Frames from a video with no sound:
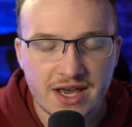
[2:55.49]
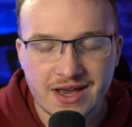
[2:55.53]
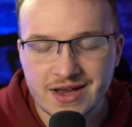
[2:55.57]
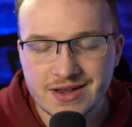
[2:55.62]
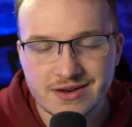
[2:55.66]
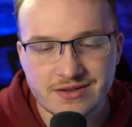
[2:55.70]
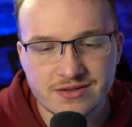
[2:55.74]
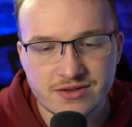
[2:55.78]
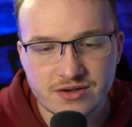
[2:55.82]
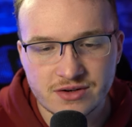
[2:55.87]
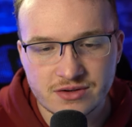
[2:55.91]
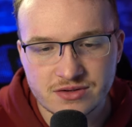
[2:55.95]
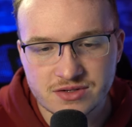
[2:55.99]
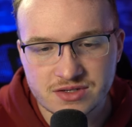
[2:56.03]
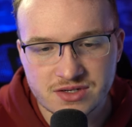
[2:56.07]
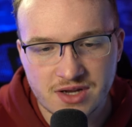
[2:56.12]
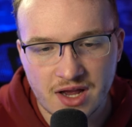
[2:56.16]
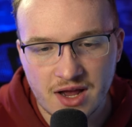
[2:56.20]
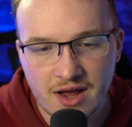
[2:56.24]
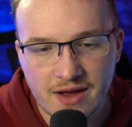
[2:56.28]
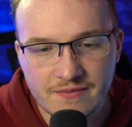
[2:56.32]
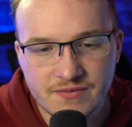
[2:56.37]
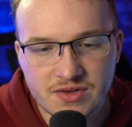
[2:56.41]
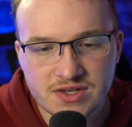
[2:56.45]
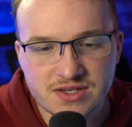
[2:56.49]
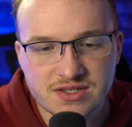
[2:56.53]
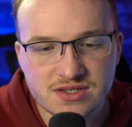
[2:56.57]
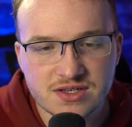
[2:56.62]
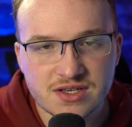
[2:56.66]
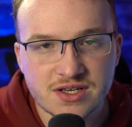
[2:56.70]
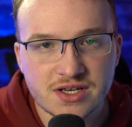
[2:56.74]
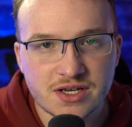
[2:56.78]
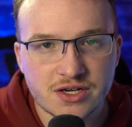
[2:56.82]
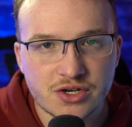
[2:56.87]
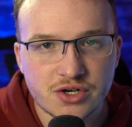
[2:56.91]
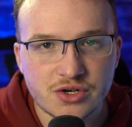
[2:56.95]
and there's
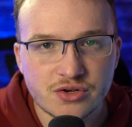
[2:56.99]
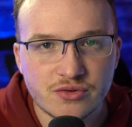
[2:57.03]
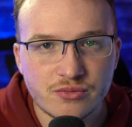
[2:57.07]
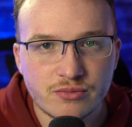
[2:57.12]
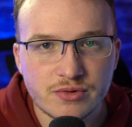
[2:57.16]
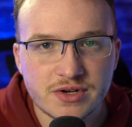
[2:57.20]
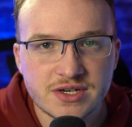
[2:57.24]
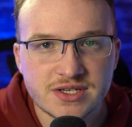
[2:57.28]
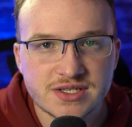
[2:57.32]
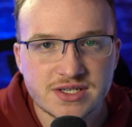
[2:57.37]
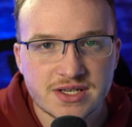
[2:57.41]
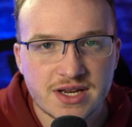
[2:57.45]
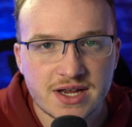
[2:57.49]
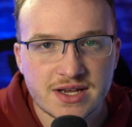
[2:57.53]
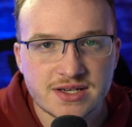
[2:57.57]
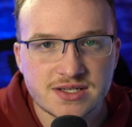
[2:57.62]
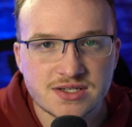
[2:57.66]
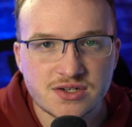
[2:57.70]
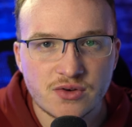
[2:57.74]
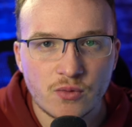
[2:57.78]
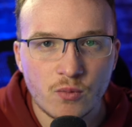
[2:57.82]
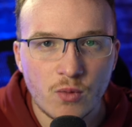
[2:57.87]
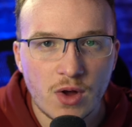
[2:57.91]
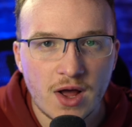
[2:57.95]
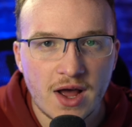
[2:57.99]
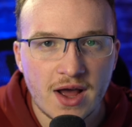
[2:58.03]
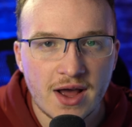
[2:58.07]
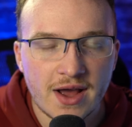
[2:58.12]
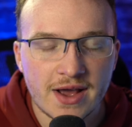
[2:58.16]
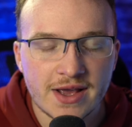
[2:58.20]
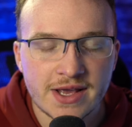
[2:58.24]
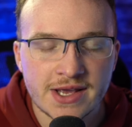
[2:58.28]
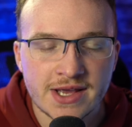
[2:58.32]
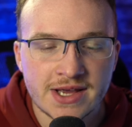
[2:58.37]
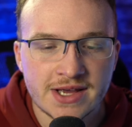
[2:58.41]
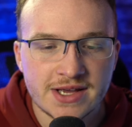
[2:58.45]
obviously a good reason as to
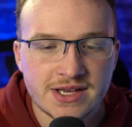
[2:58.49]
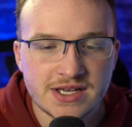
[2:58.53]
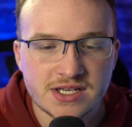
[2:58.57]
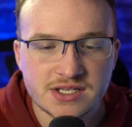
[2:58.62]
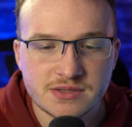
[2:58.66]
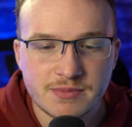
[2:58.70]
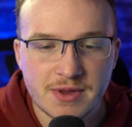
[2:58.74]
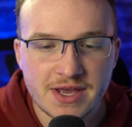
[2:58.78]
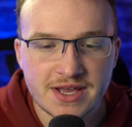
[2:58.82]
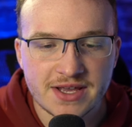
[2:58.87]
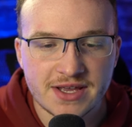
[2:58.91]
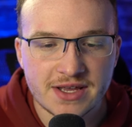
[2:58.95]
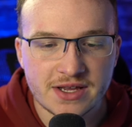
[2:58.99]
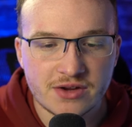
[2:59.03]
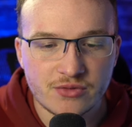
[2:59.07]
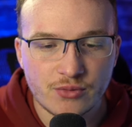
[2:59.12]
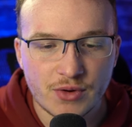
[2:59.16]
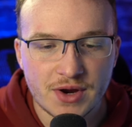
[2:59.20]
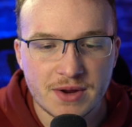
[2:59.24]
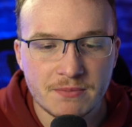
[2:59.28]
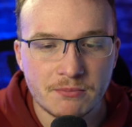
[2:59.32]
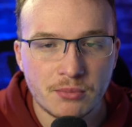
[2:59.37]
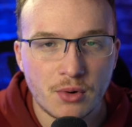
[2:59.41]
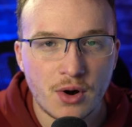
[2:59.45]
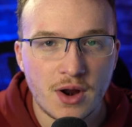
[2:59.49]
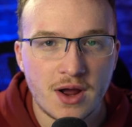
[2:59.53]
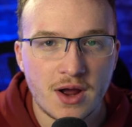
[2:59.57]
why. He's making great